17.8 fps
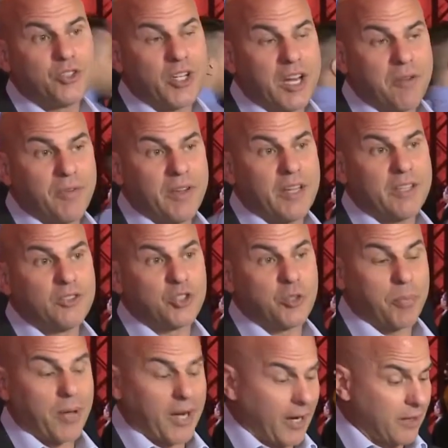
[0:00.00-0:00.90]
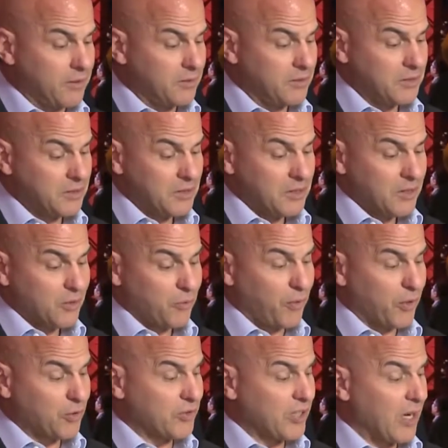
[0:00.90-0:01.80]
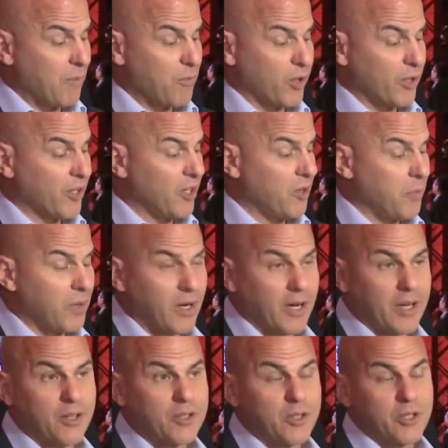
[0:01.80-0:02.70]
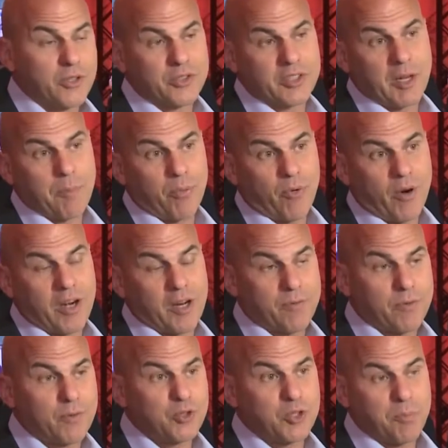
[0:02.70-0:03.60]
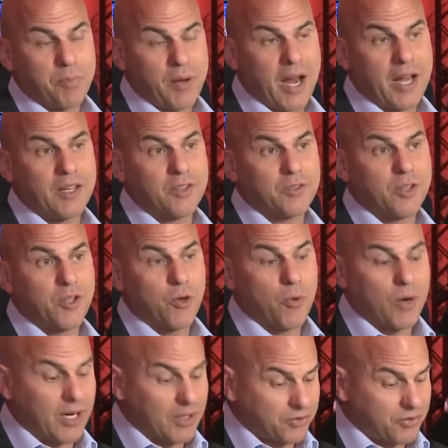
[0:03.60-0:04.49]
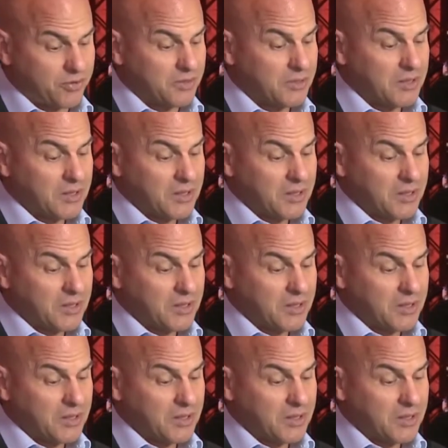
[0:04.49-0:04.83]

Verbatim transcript: JV in Japan. First time we're going to be introducing a product from Japan into the US.